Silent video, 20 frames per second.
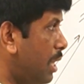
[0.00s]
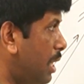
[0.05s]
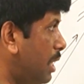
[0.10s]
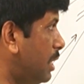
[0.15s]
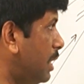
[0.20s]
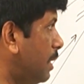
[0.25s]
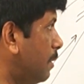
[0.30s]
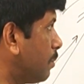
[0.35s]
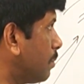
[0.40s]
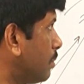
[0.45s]

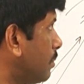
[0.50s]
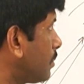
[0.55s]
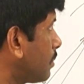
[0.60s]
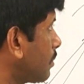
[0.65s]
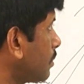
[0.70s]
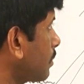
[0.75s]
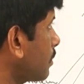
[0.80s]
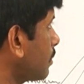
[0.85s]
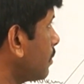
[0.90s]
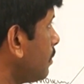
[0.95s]
easy.
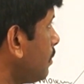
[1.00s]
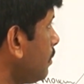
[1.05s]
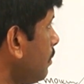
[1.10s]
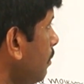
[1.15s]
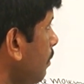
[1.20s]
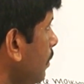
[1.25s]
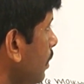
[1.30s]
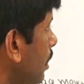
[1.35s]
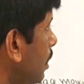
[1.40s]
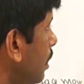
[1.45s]

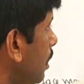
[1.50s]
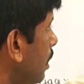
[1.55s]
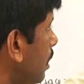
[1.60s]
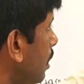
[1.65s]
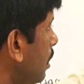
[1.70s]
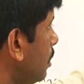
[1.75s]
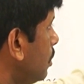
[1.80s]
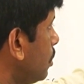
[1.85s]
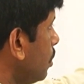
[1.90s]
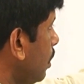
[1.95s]

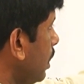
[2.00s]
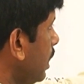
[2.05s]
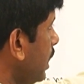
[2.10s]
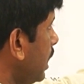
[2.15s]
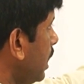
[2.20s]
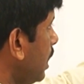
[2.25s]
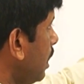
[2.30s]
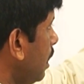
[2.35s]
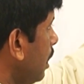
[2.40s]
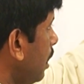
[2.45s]
So
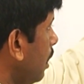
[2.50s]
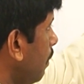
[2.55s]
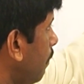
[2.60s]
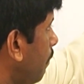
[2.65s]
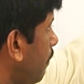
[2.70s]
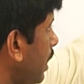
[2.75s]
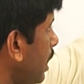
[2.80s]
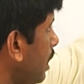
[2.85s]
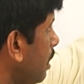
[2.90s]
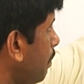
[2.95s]
here,
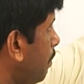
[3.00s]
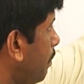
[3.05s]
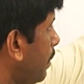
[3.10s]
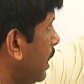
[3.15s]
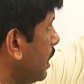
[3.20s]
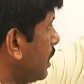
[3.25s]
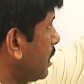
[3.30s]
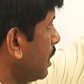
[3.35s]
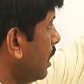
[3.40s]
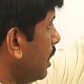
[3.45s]
when
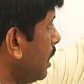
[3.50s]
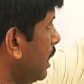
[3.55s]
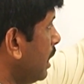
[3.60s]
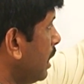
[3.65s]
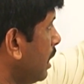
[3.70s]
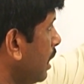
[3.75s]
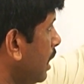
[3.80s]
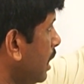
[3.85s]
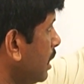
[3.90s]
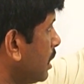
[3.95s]
pressure
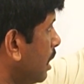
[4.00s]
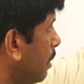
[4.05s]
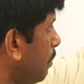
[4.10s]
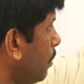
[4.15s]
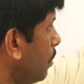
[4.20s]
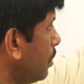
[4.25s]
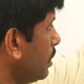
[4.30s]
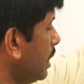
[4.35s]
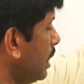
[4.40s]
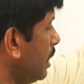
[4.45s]
increase
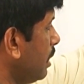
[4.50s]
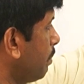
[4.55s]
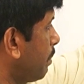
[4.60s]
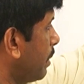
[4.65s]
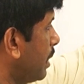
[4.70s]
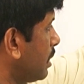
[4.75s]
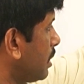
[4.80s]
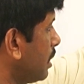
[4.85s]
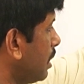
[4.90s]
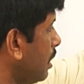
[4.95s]
opposing
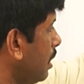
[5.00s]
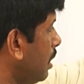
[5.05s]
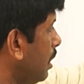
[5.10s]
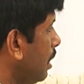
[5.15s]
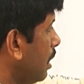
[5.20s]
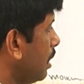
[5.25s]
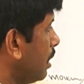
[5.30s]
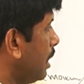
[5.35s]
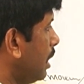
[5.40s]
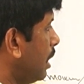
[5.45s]
pressure,
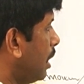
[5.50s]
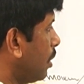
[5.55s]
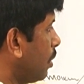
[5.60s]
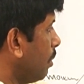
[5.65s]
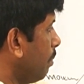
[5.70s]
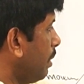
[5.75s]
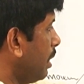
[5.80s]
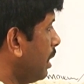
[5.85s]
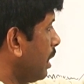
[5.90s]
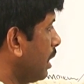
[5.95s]
then
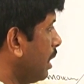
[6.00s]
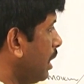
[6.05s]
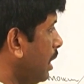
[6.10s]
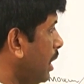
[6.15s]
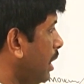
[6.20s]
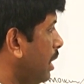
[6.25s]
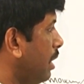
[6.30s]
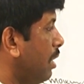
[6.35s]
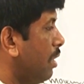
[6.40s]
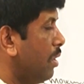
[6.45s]

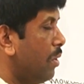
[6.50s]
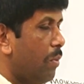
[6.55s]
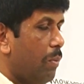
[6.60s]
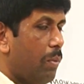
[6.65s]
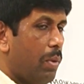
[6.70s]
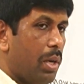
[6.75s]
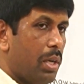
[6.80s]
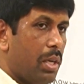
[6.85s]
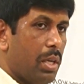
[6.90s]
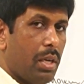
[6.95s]
automatically
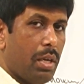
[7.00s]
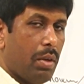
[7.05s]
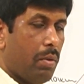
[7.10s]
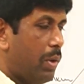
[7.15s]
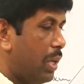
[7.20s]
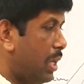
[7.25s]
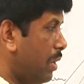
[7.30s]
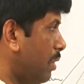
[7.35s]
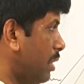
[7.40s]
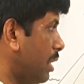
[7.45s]
water,
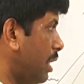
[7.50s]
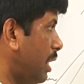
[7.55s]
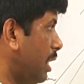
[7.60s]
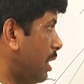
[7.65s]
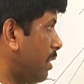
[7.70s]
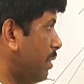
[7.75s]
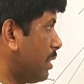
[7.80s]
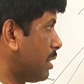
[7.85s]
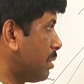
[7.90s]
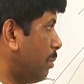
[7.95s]
whatever the
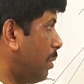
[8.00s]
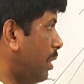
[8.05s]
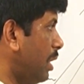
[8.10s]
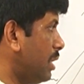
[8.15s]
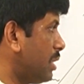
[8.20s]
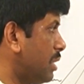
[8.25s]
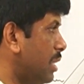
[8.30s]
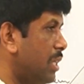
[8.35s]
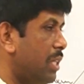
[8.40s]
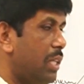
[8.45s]
liquids,
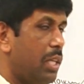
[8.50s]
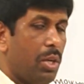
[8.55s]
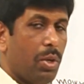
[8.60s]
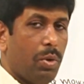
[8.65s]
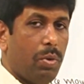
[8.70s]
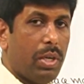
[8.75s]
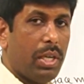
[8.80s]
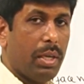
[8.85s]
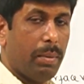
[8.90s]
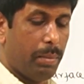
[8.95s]
boils at the
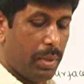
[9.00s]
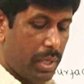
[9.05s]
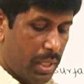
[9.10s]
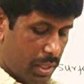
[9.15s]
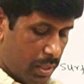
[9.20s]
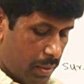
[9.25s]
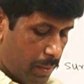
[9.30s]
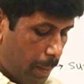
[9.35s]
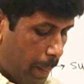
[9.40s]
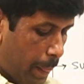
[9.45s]
lower
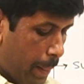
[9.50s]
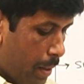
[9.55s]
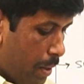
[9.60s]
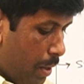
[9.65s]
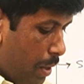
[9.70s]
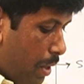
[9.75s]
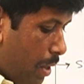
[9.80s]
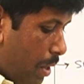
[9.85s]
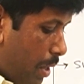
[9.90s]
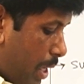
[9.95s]
temperature.
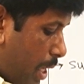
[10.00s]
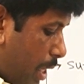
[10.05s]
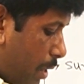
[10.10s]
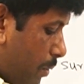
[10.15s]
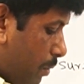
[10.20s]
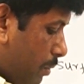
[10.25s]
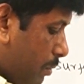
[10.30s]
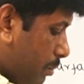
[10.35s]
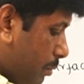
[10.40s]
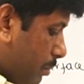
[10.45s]

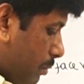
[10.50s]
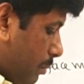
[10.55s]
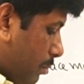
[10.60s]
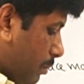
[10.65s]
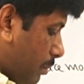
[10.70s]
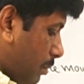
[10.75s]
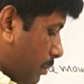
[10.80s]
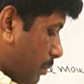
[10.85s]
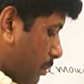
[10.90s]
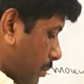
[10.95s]
Now,
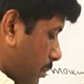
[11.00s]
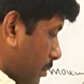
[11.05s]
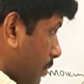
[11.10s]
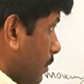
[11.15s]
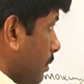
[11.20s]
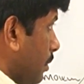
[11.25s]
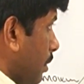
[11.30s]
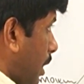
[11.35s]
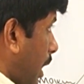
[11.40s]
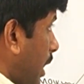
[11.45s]

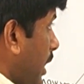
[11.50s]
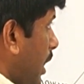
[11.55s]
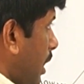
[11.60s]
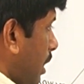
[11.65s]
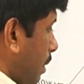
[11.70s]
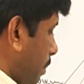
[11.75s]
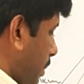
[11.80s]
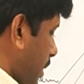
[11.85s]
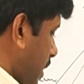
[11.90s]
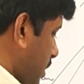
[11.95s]
higher
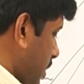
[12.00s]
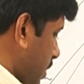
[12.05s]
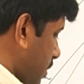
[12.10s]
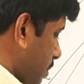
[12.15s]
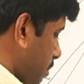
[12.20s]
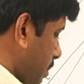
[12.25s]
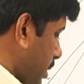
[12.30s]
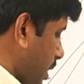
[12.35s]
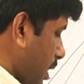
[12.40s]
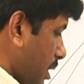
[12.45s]
temperature,
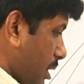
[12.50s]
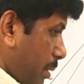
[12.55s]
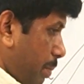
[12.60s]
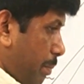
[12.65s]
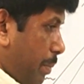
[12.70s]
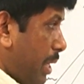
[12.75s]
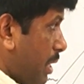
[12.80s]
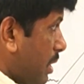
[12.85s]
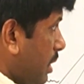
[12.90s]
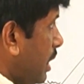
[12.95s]
because
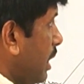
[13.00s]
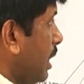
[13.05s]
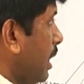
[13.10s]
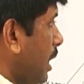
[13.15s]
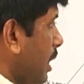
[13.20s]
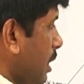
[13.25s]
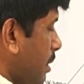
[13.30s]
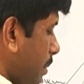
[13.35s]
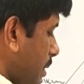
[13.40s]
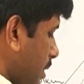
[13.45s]
of pressure
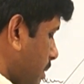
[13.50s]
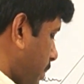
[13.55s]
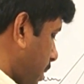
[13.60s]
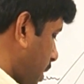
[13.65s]
increase means